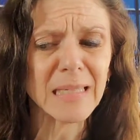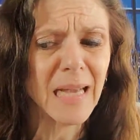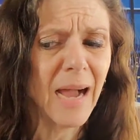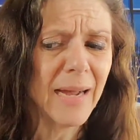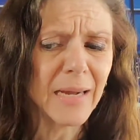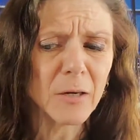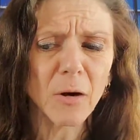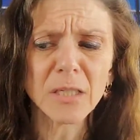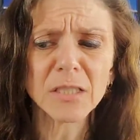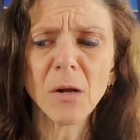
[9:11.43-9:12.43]
guy I
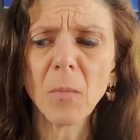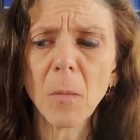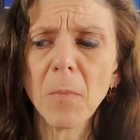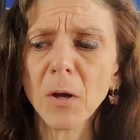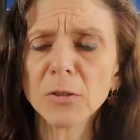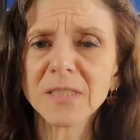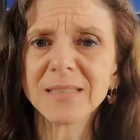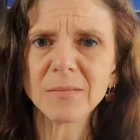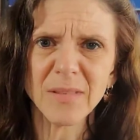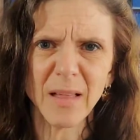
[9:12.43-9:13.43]
crushed on the most
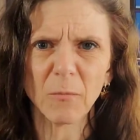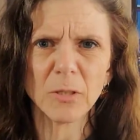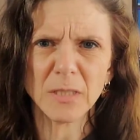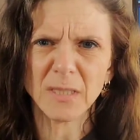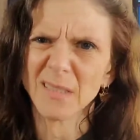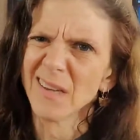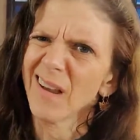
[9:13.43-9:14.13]
that was